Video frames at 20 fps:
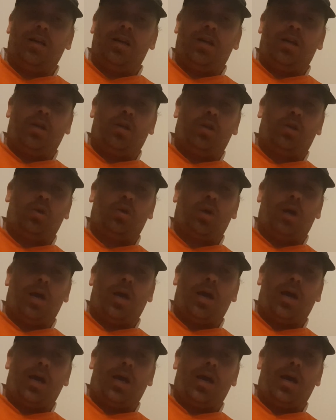
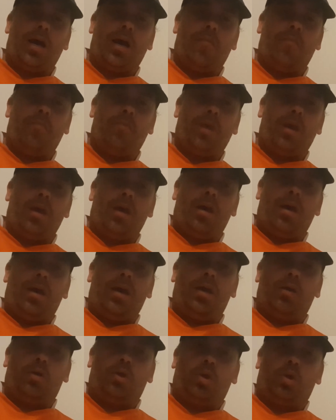
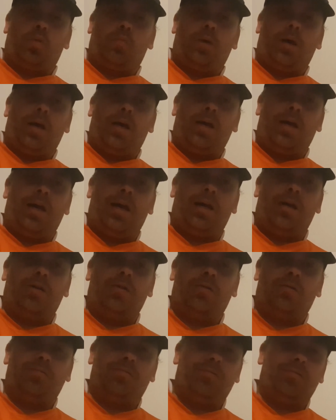he'll talk about
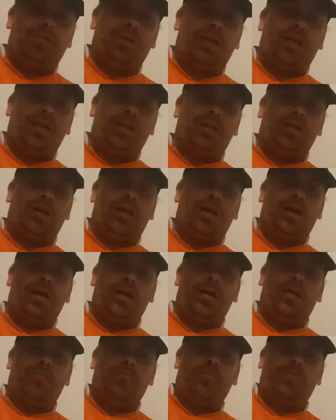how
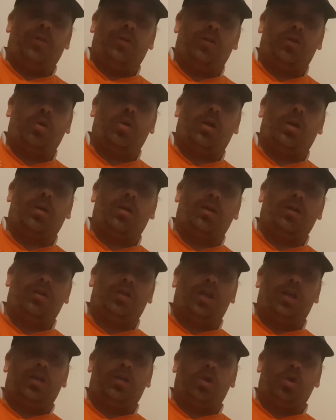he'll
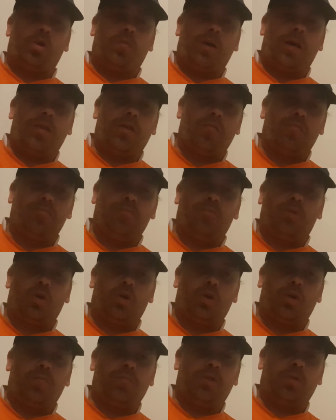talk about them
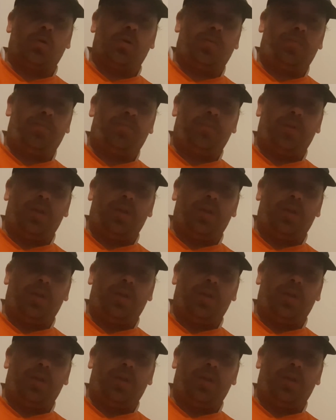doing them as well